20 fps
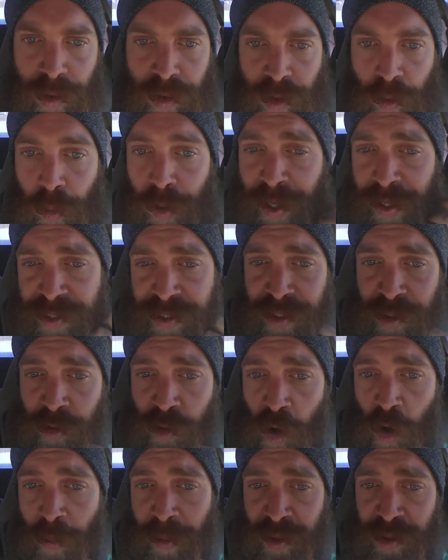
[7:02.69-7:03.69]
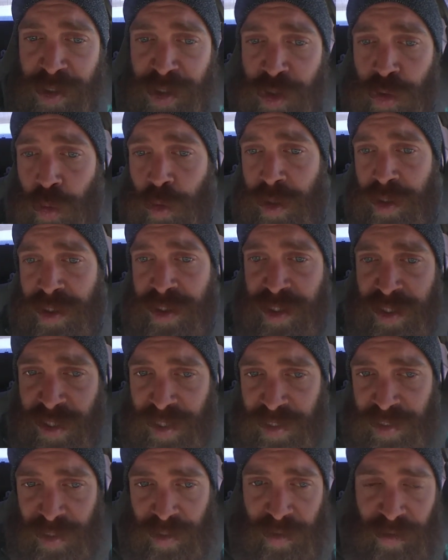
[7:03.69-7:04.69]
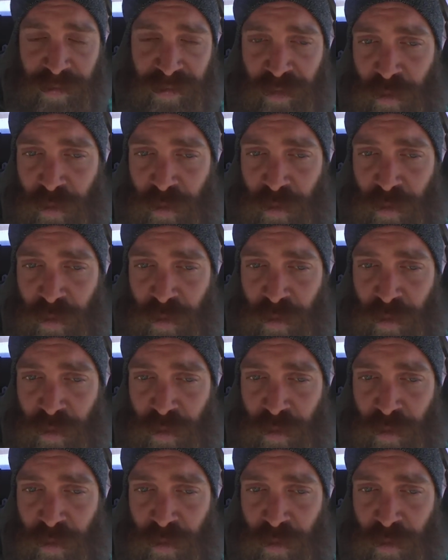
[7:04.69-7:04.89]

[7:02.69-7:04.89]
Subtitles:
the weeds that grow up in a short season,